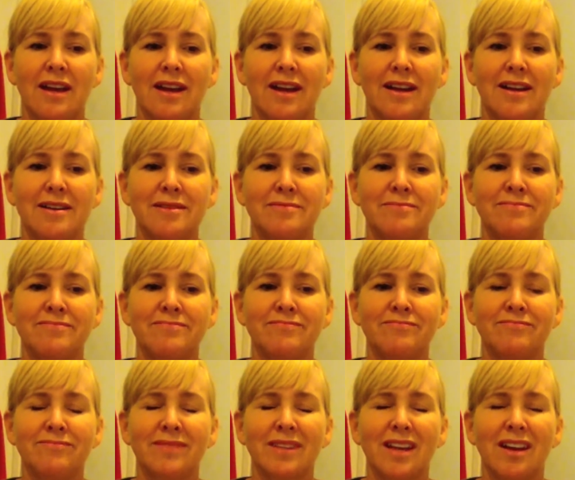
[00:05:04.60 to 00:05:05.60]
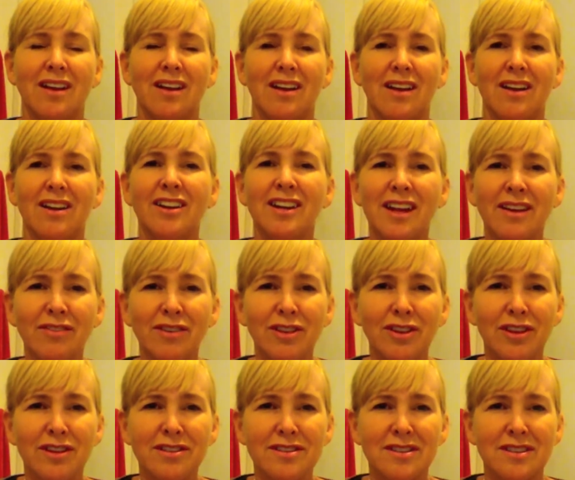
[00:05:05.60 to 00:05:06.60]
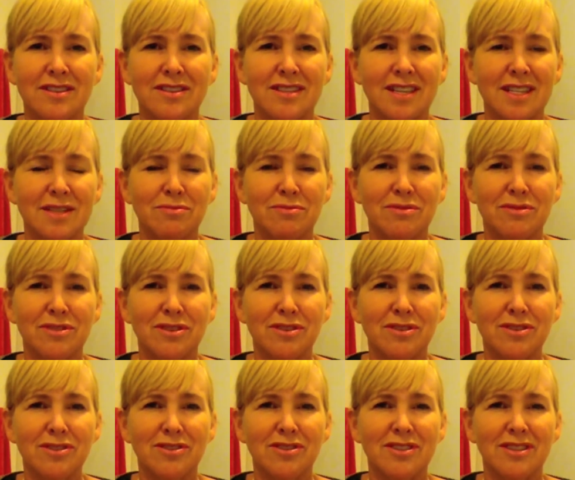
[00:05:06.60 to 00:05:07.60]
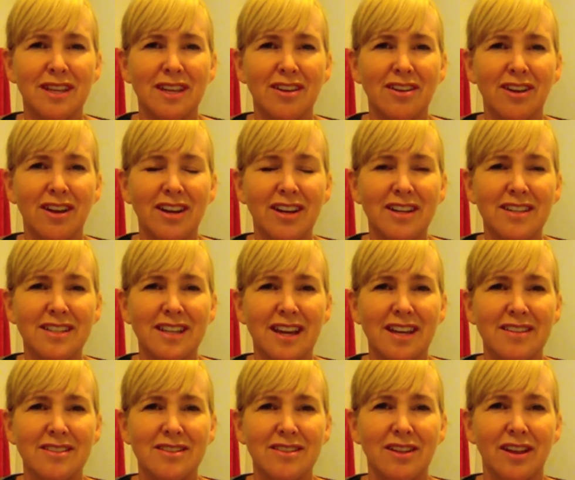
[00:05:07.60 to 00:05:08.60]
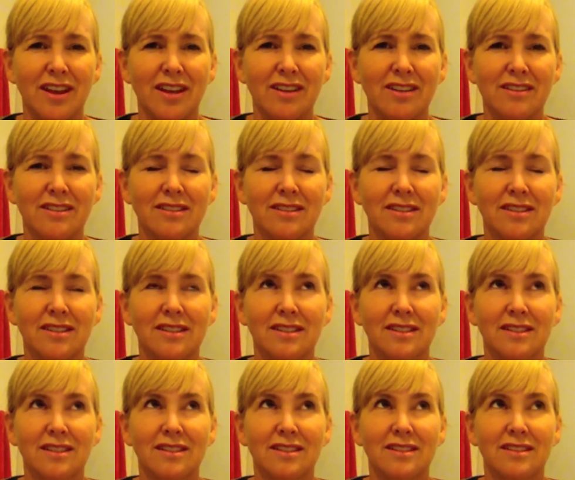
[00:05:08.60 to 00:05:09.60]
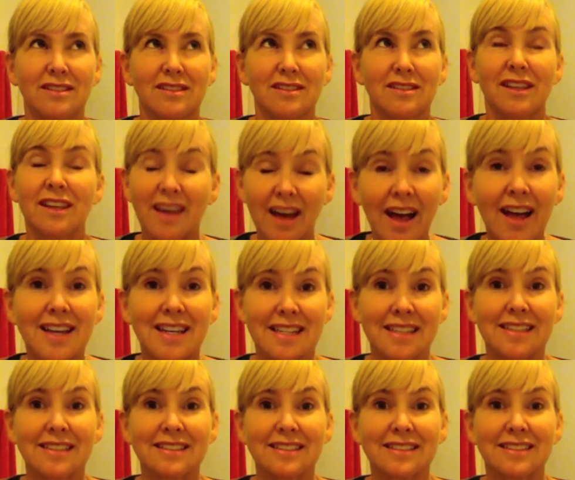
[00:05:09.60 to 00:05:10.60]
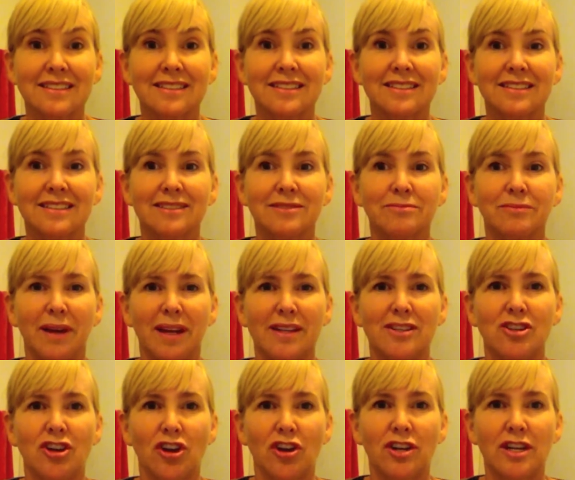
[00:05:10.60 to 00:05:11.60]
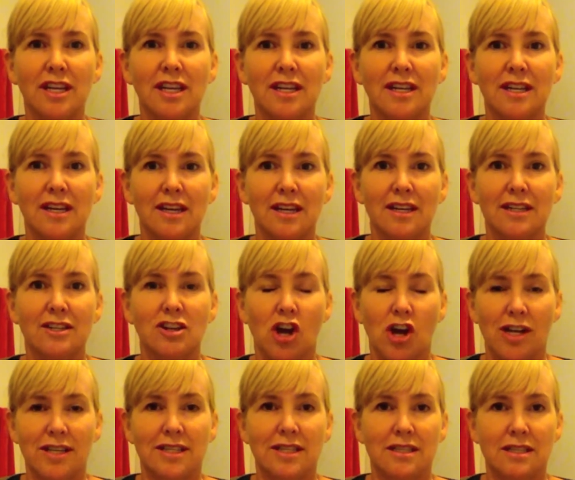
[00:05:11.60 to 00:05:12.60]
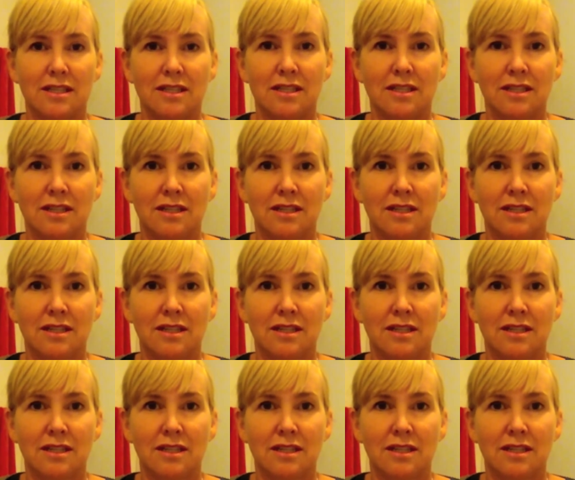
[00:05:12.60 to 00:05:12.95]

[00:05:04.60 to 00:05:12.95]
I don't have a lot of success with those because they kind of taste like the garden, but not in a nice